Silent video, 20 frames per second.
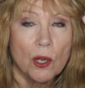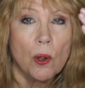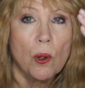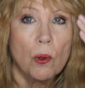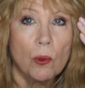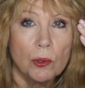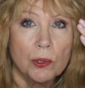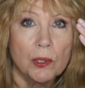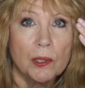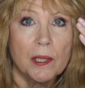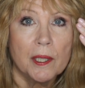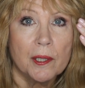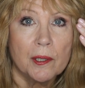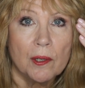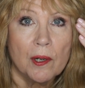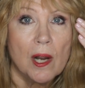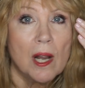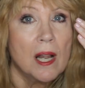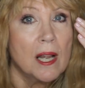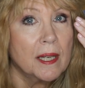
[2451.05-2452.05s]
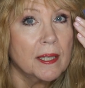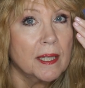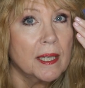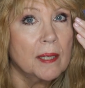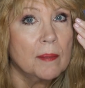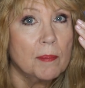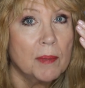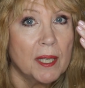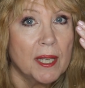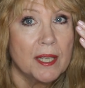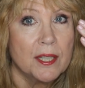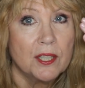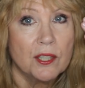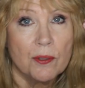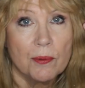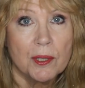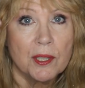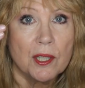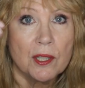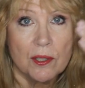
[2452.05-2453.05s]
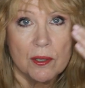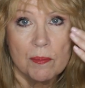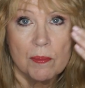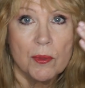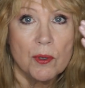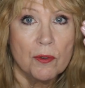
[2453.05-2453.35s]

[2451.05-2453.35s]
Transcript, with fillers: to hold glitter on in place so it doesn't